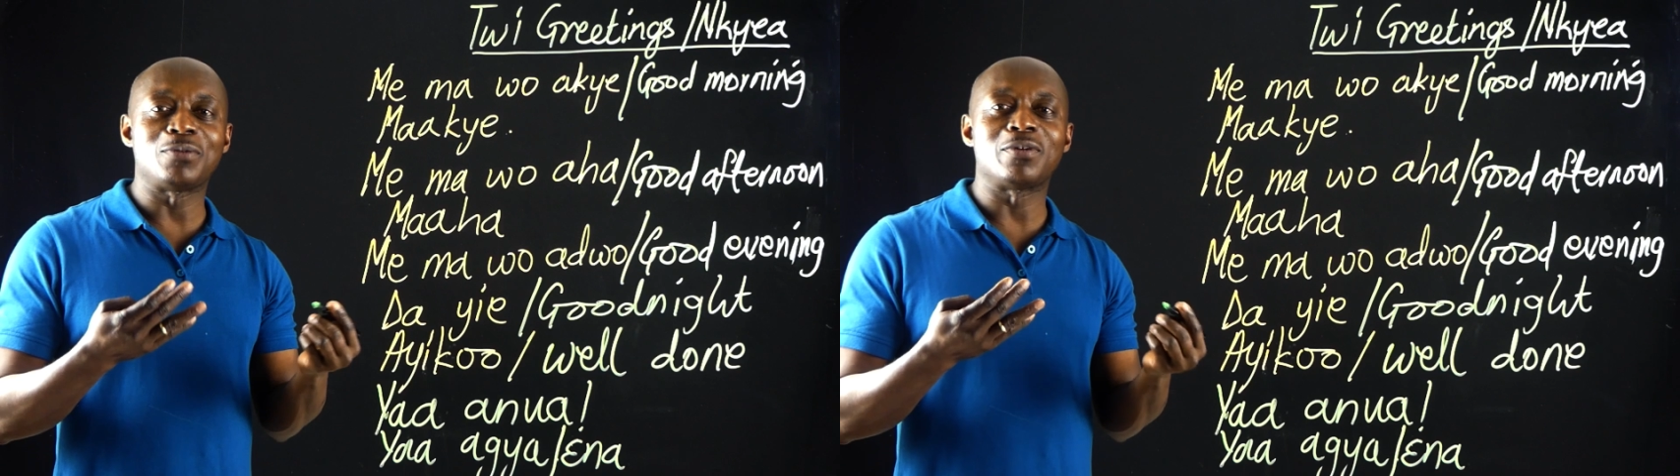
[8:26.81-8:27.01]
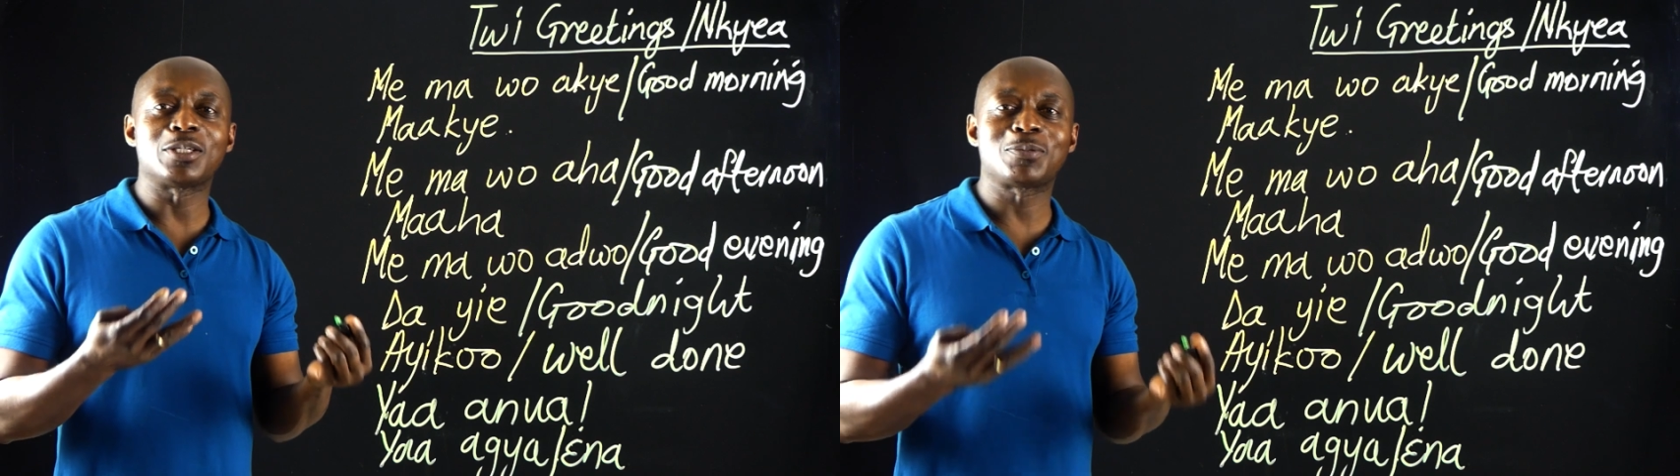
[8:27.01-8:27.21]

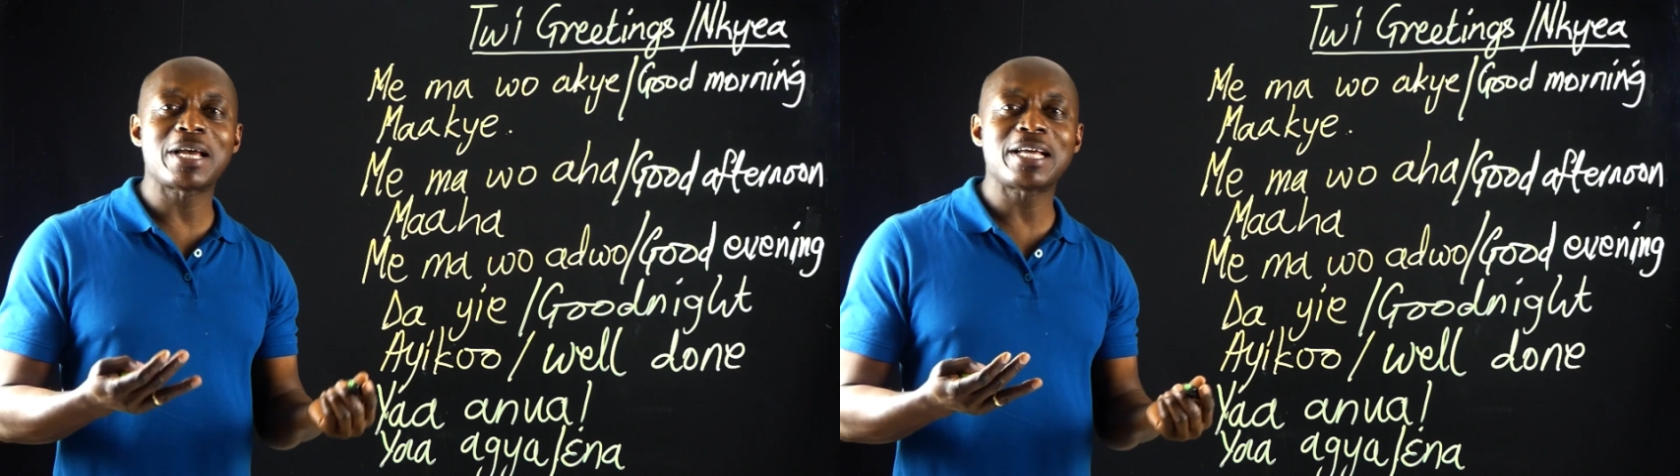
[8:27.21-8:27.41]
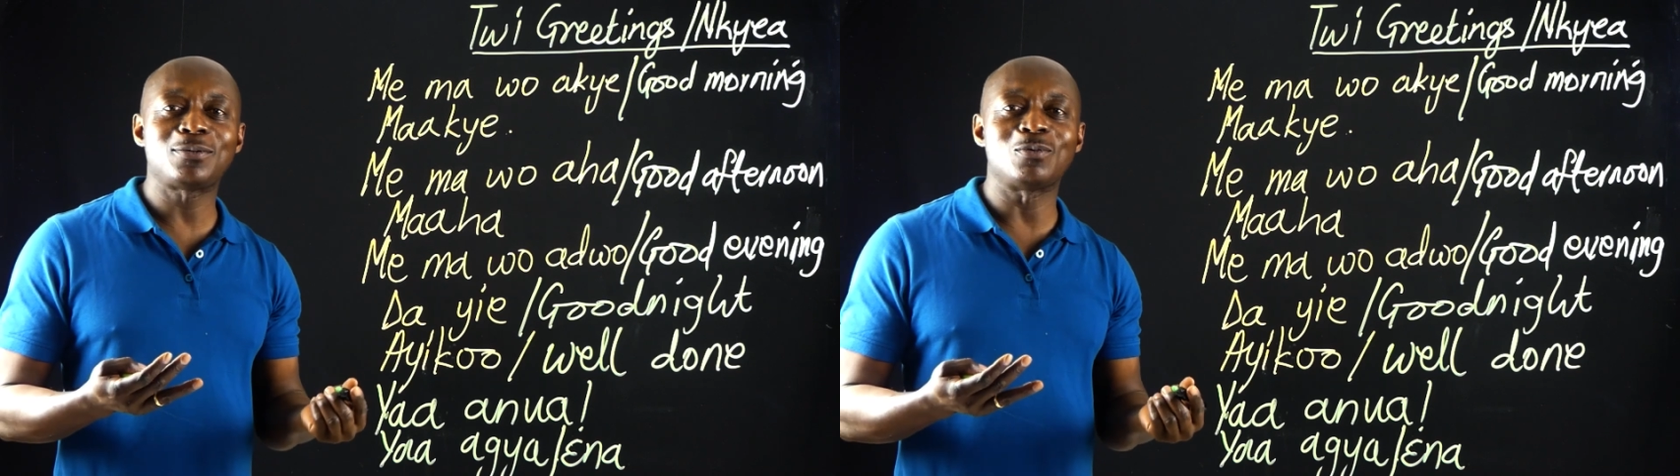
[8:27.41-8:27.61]

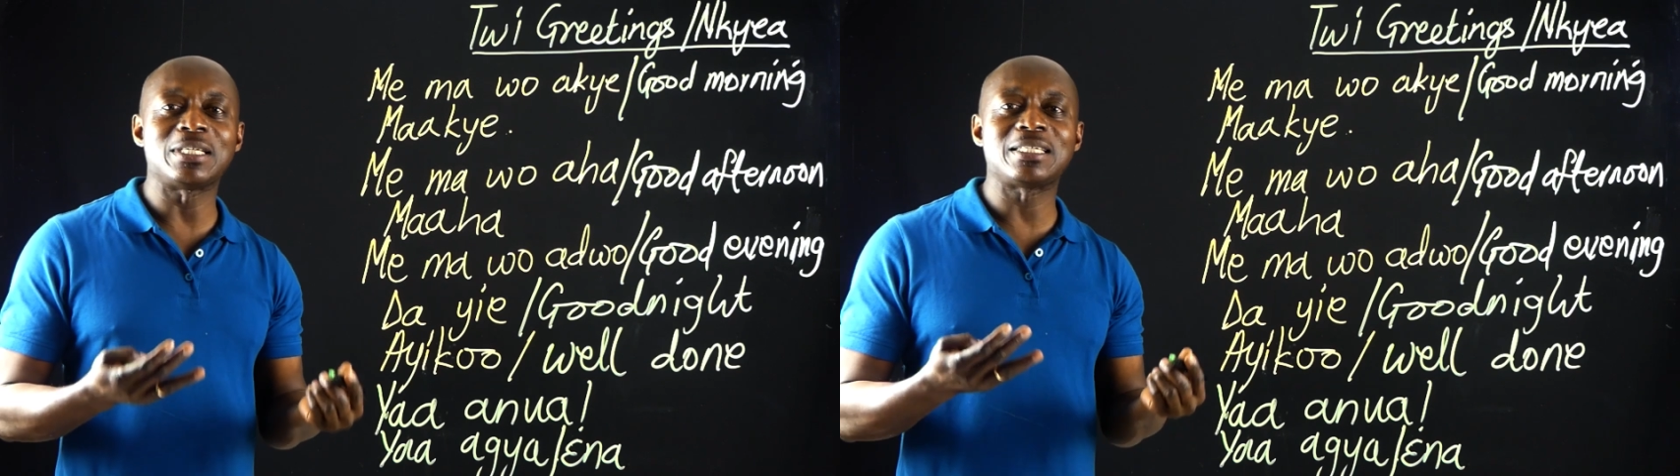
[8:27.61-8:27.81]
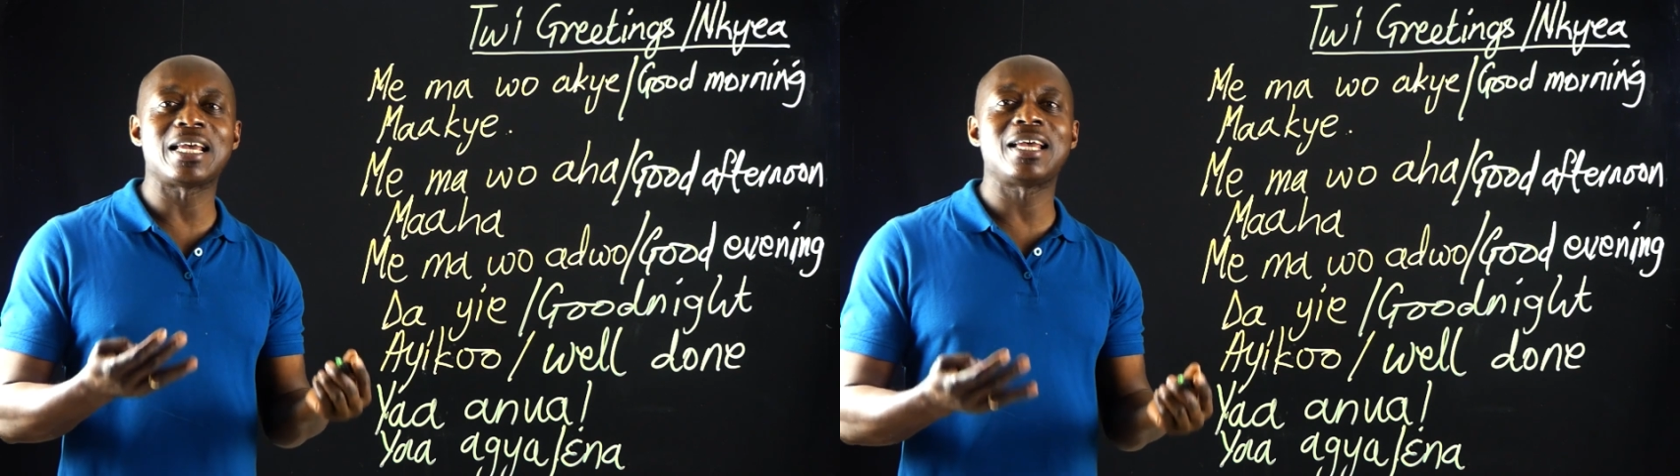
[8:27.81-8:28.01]
respect we
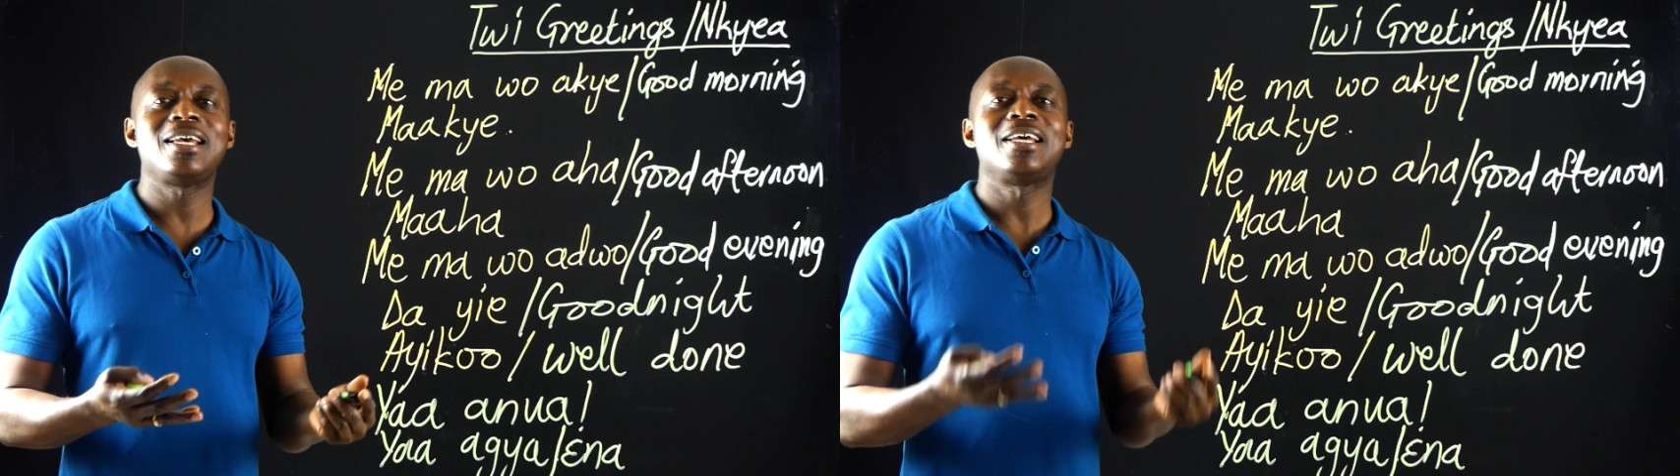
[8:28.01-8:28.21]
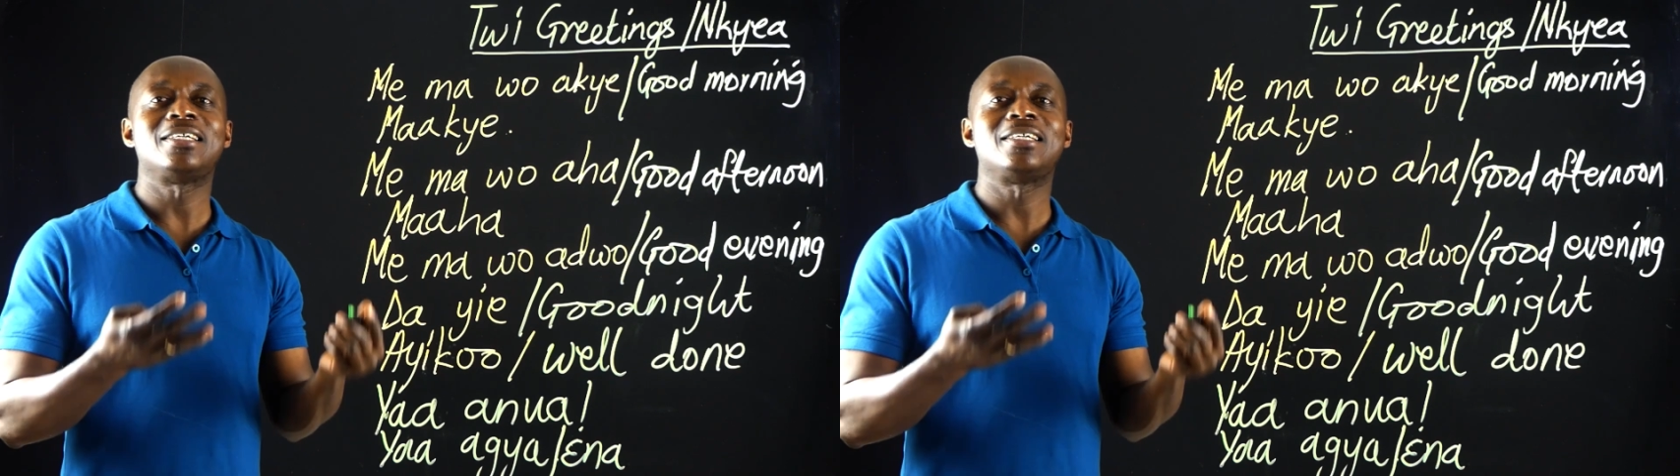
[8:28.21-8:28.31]
say,